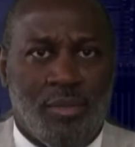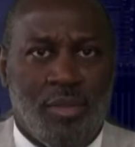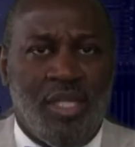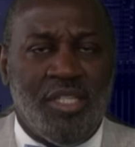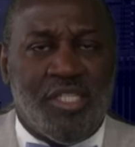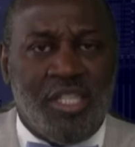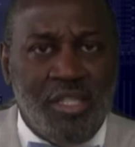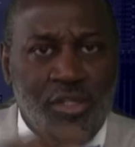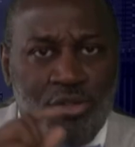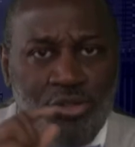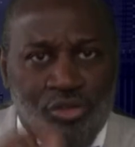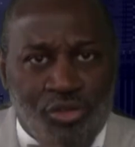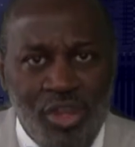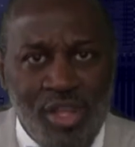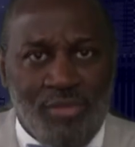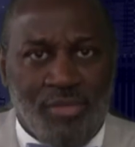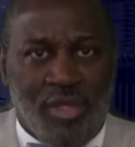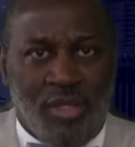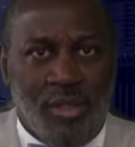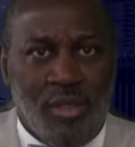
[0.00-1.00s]
It's in the
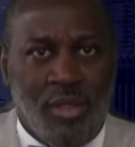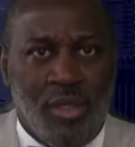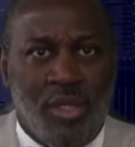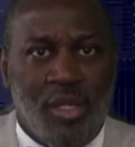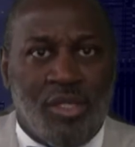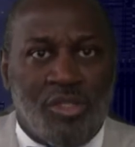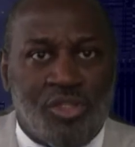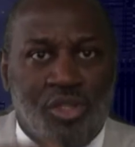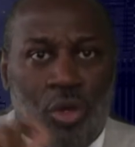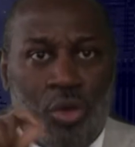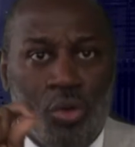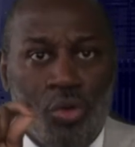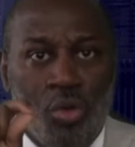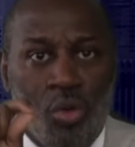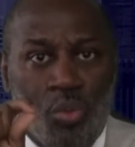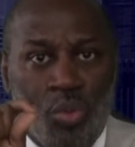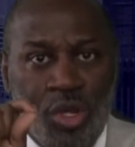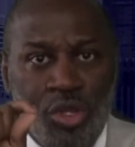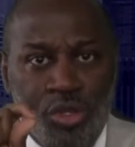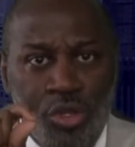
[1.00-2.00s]
treatment.
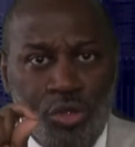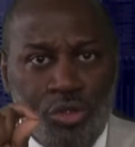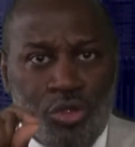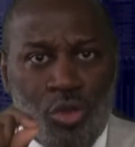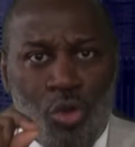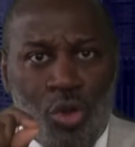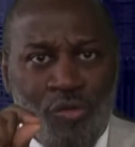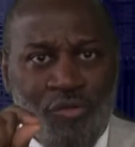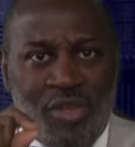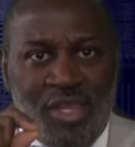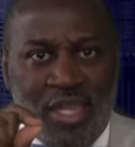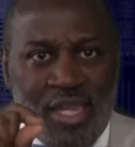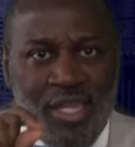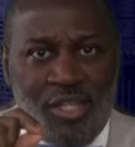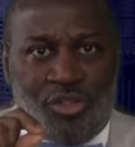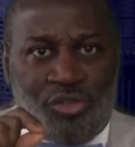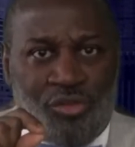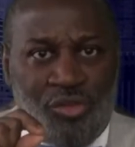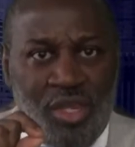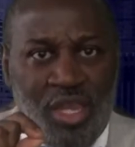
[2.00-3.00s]
So when you're doing
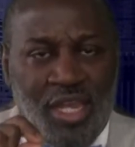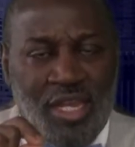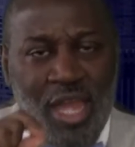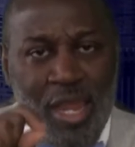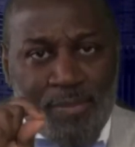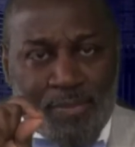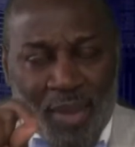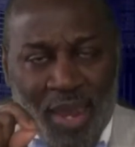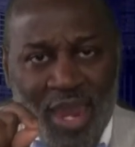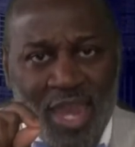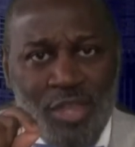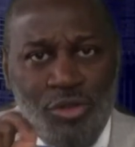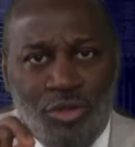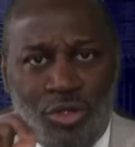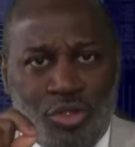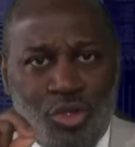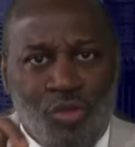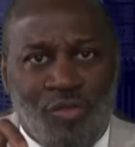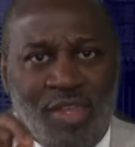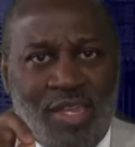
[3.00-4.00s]
reentry and they paying you
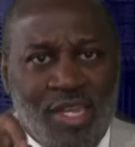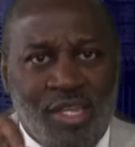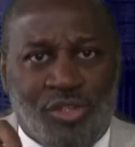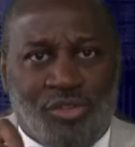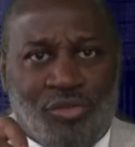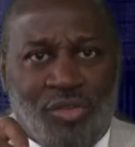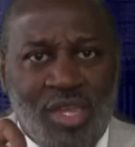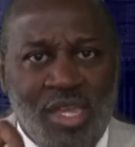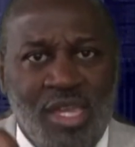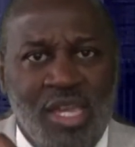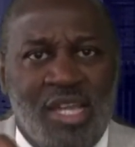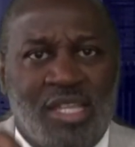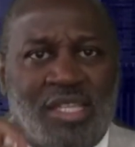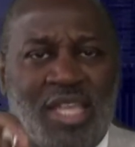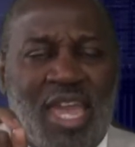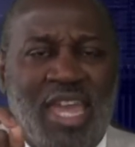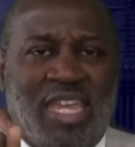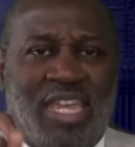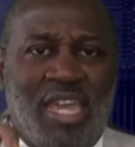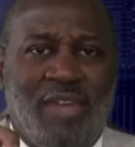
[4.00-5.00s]
to do reentry,
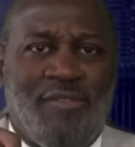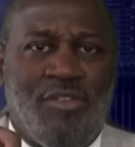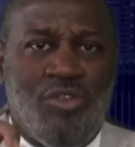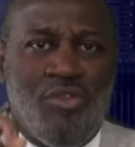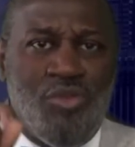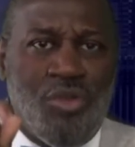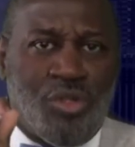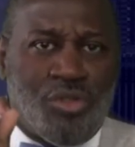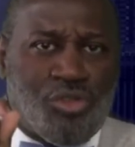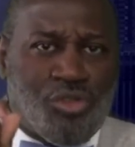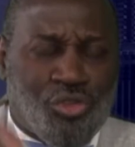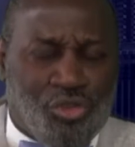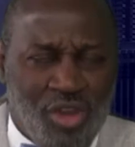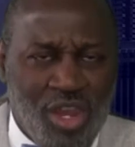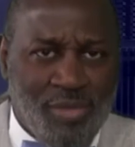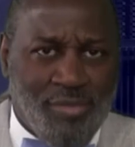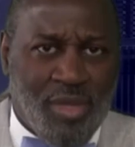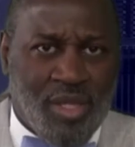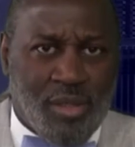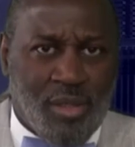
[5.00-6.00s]
they giving you the
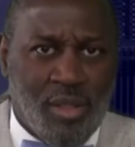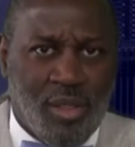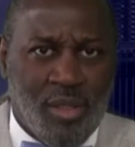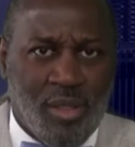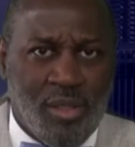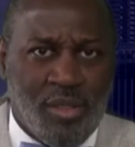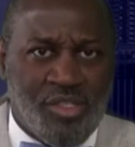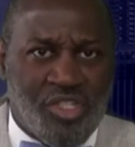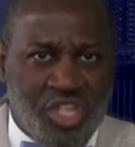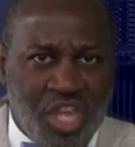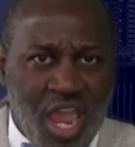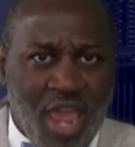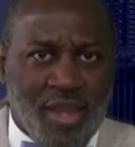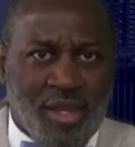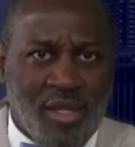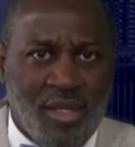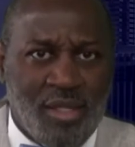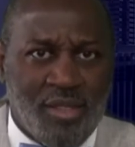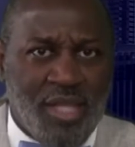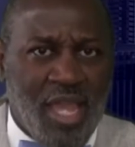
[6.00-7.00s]
treatment
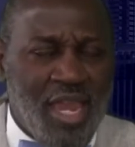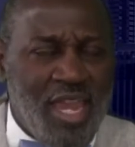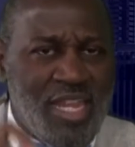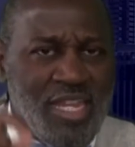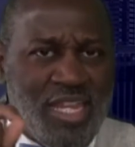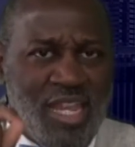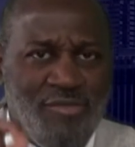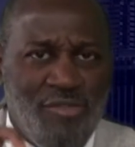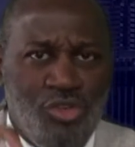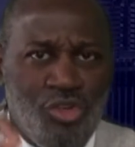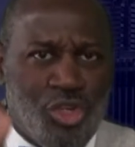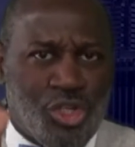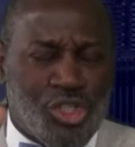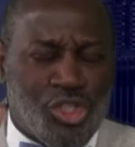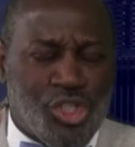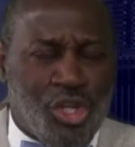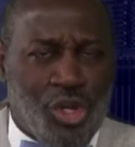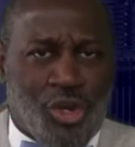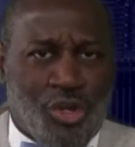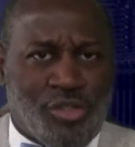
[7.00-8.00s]
check. They ain't giving you the
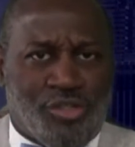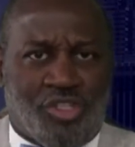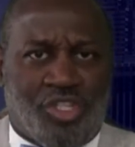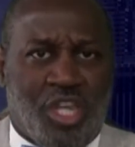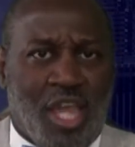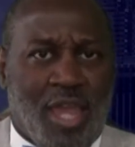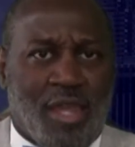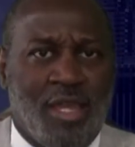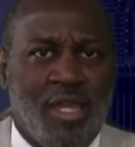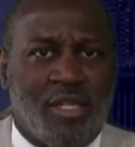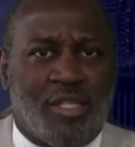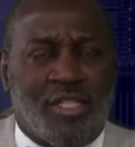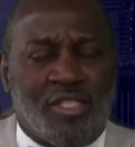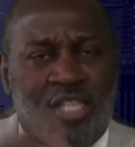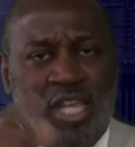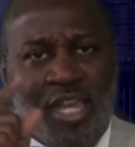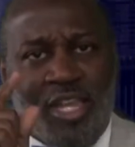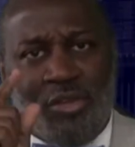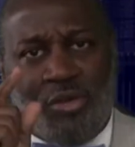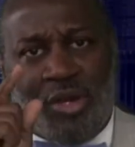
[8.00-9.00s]
cure check, because
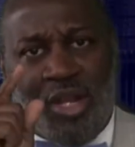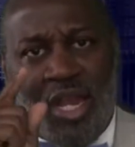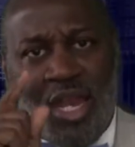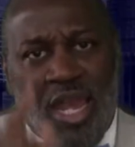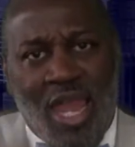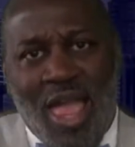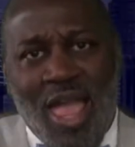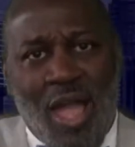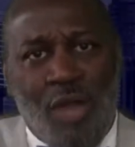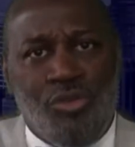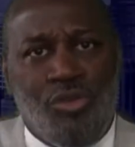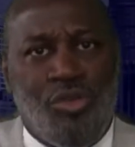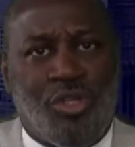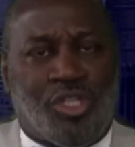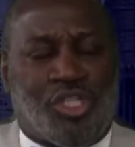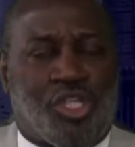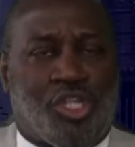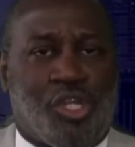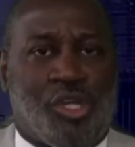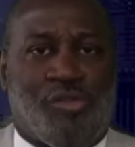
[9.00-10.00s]
they ain't going to allow you to
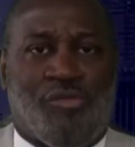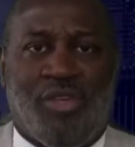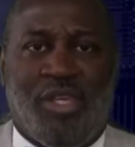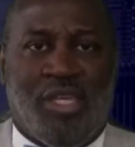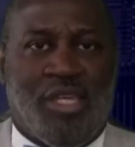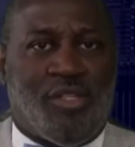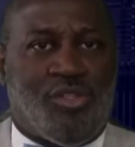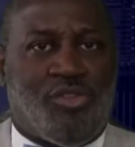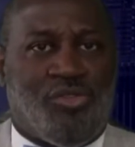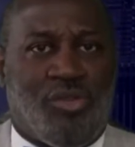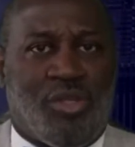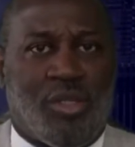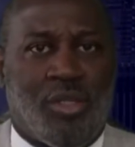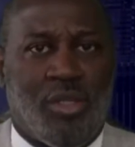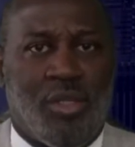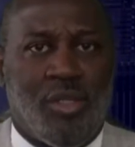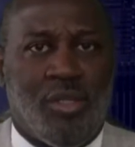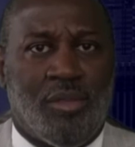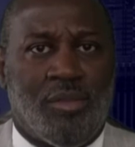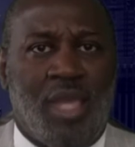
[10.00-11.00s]
cure reentry.
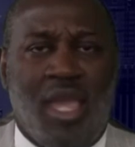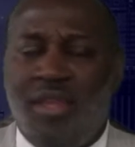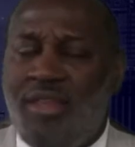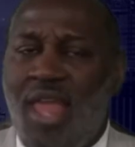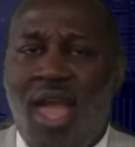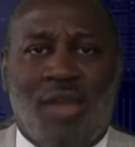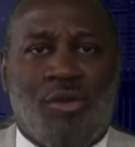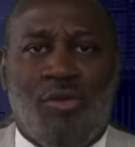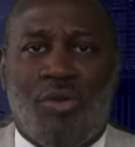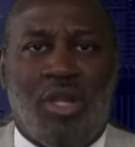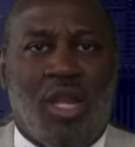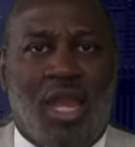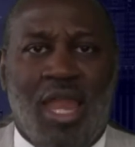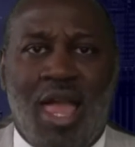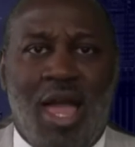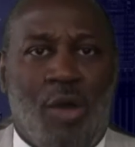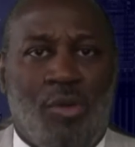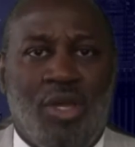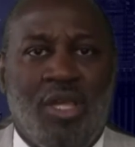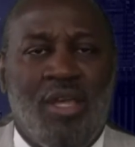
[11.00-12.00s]
They're not going to
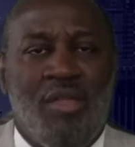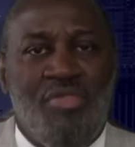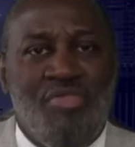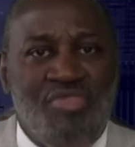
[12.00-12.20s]
allow it.